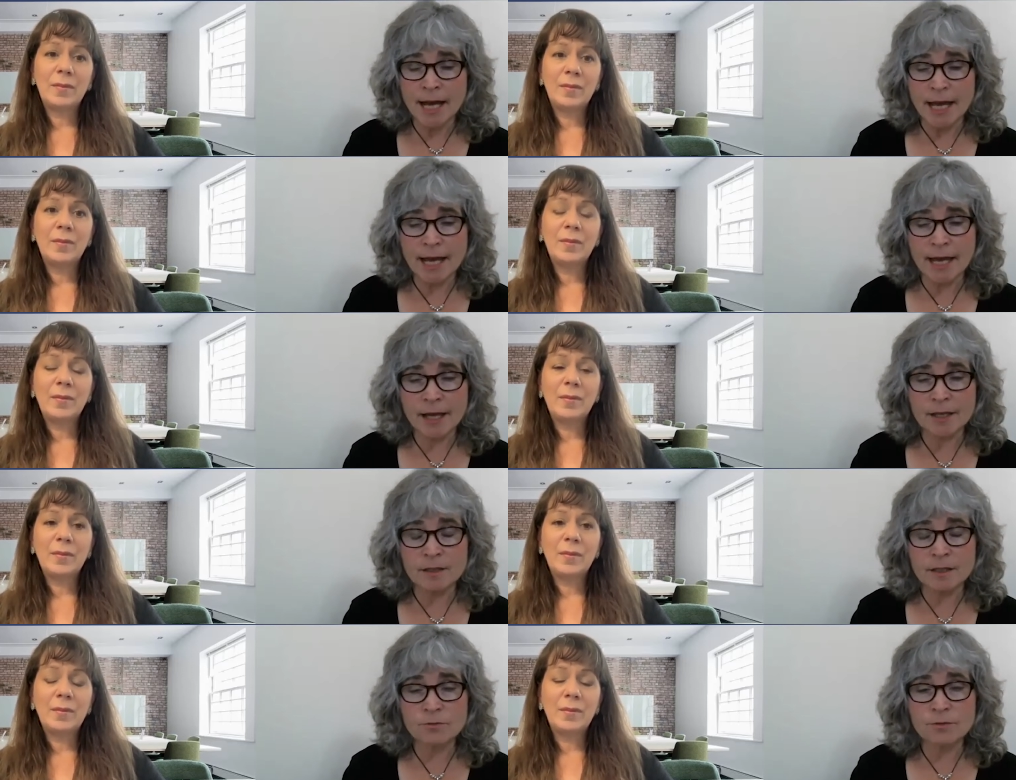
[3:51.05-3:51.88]

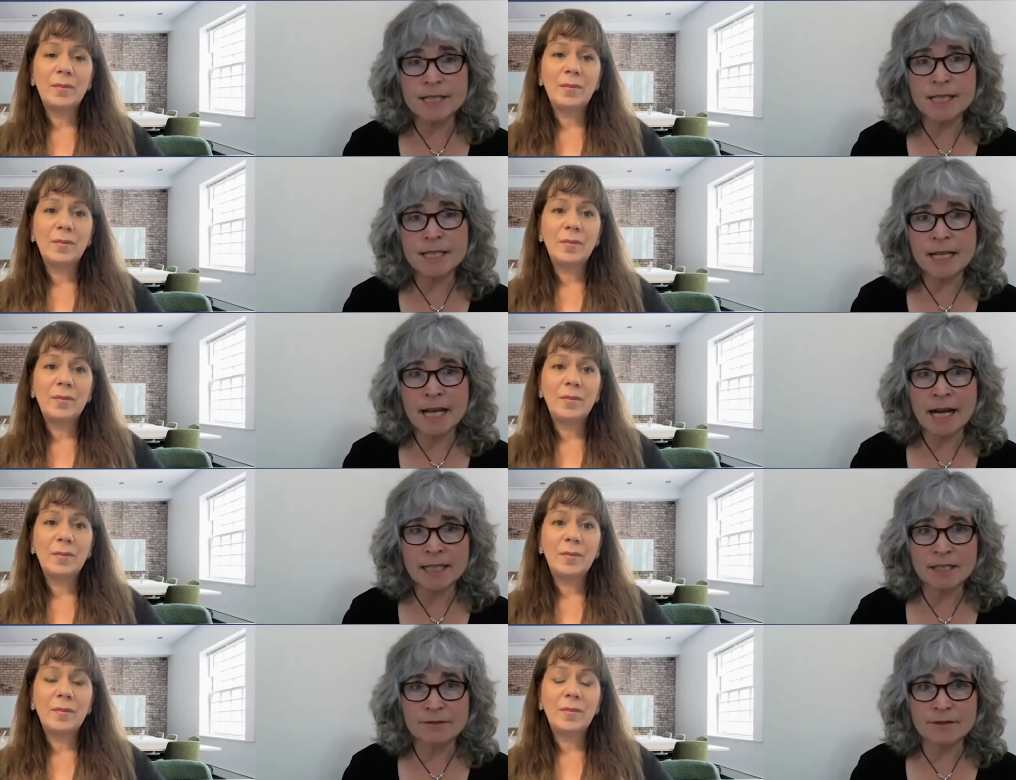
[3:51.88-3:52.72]
Speaker 1: And the reason the
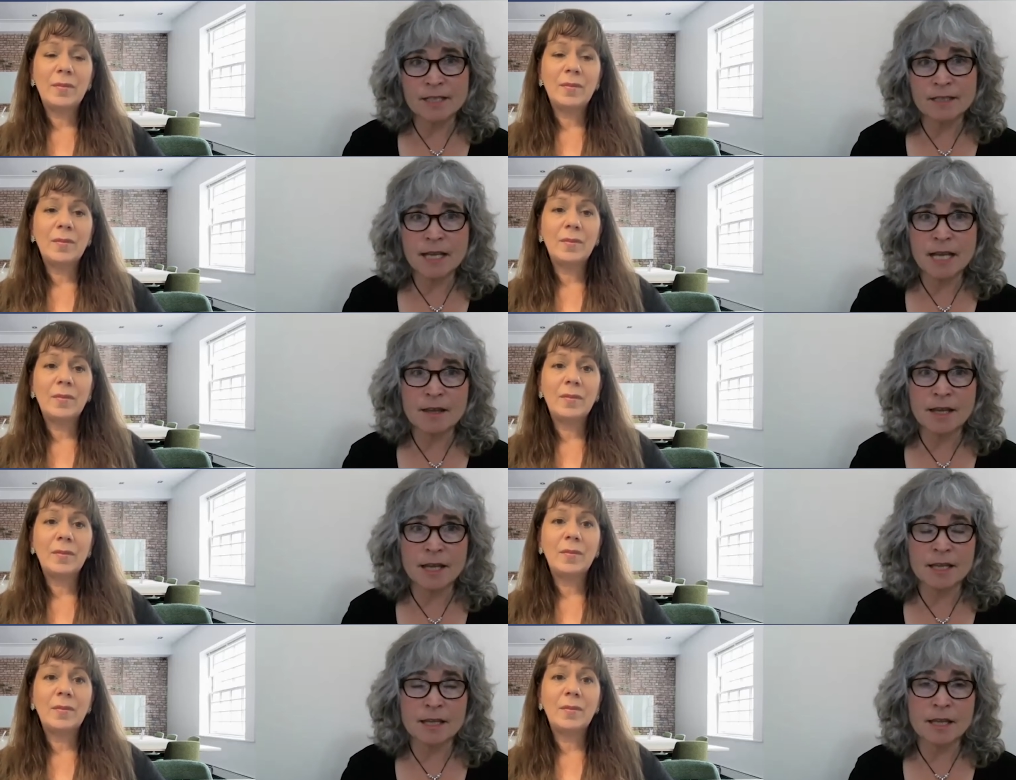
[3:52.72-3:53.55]
activists say
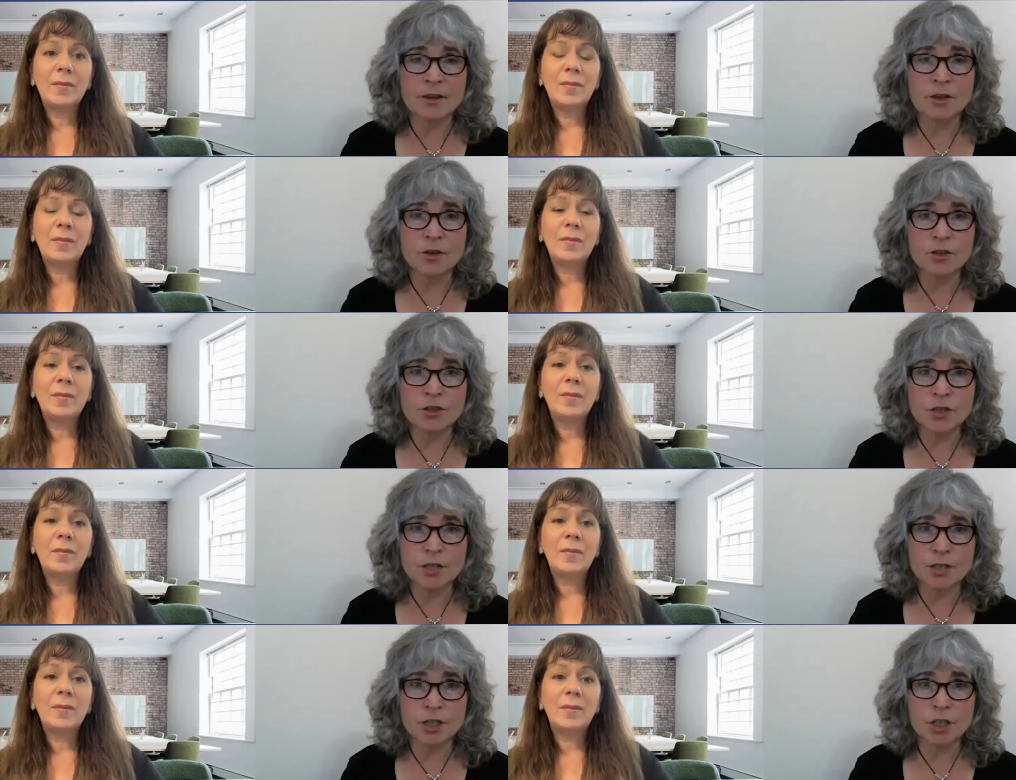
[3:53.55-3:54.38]
that there's
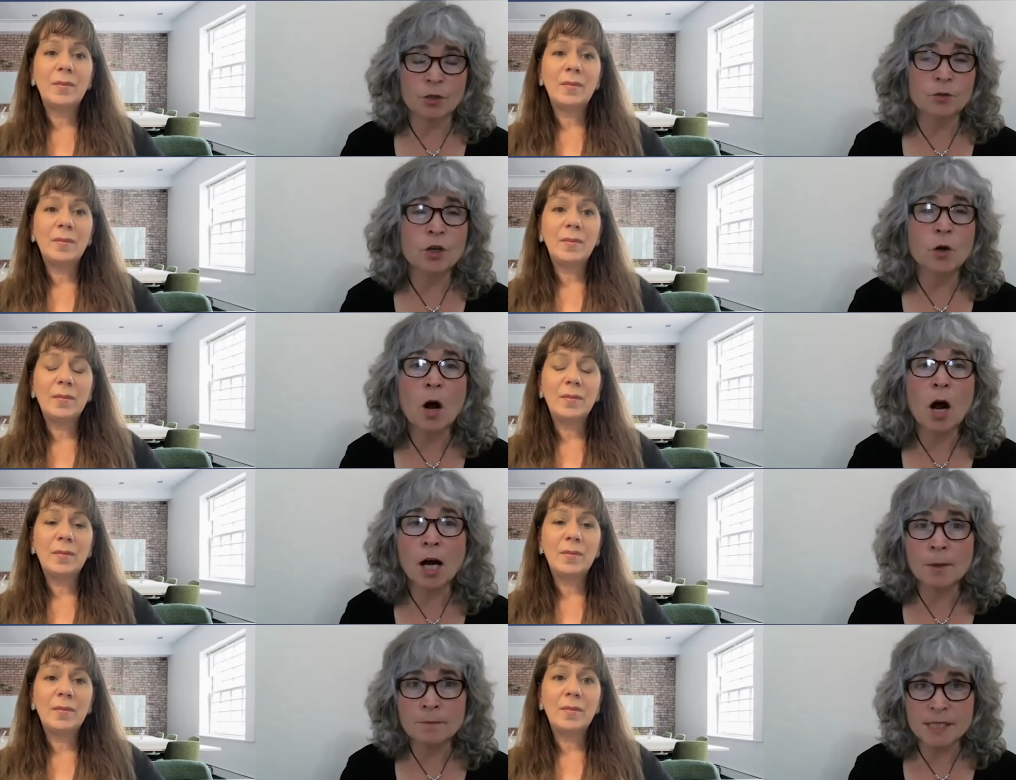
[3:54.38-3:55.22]
no
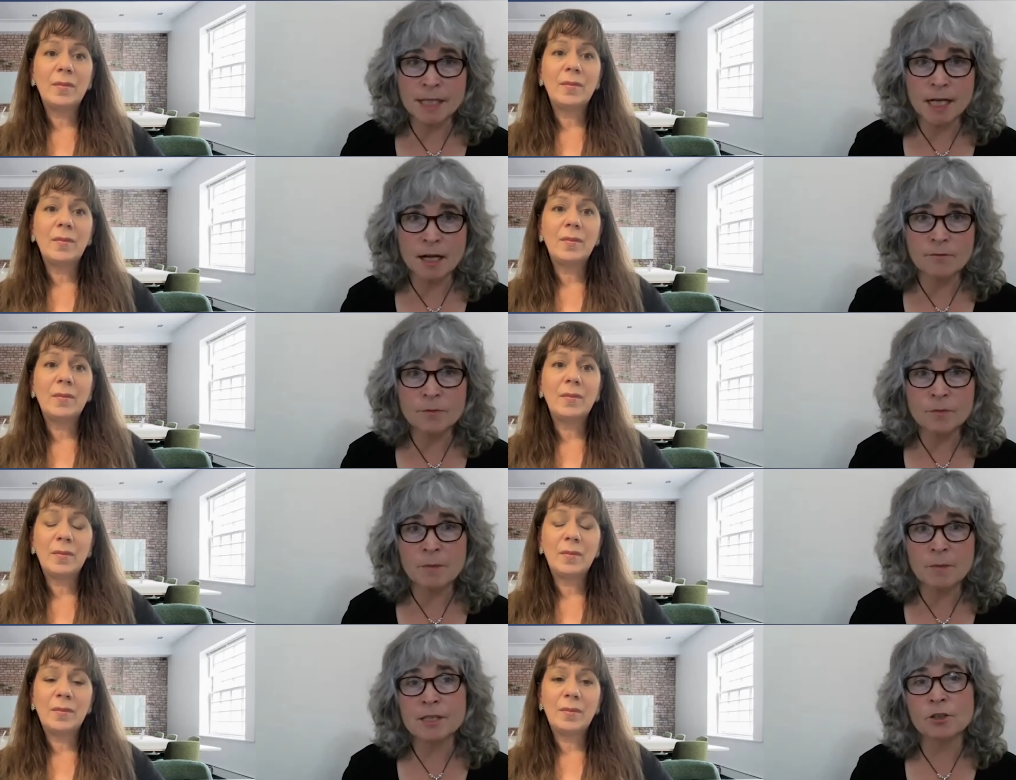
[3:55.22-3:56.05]
harms that come from
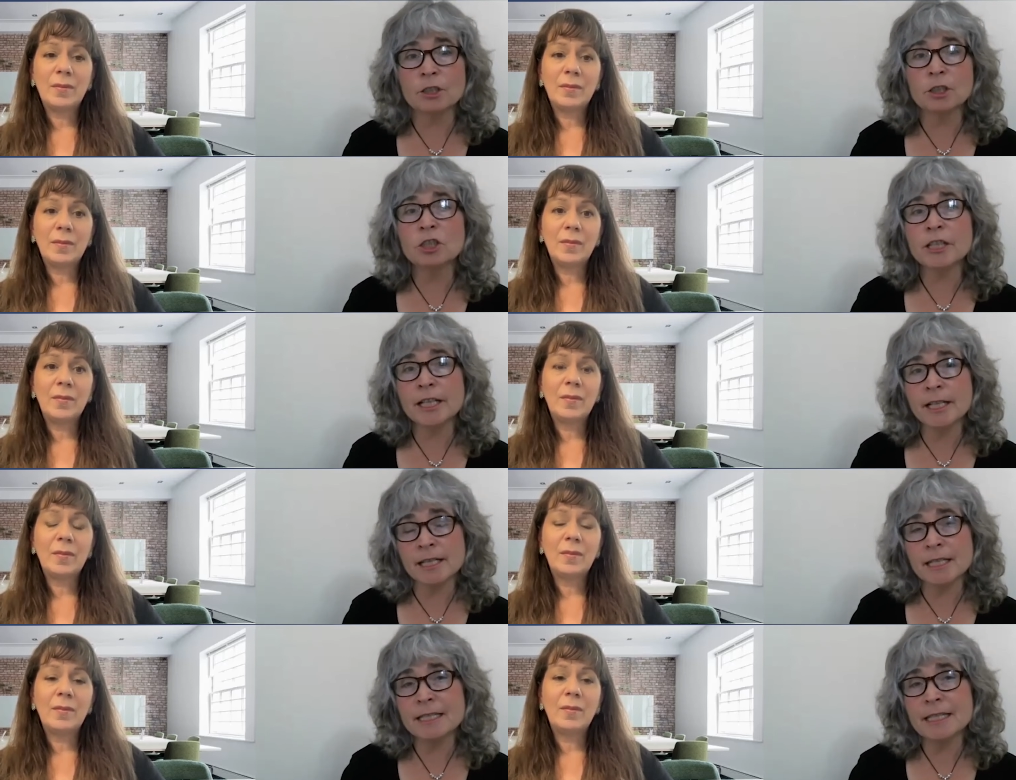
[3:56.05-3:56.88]
them is they're looking
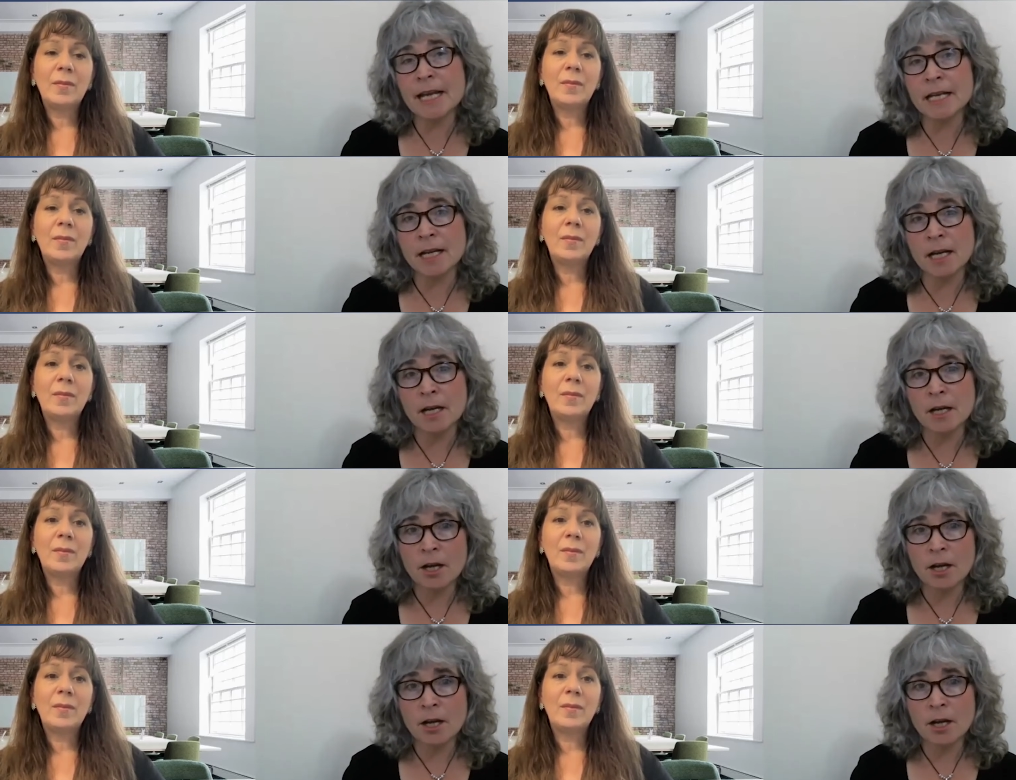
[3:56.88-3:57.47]
at the data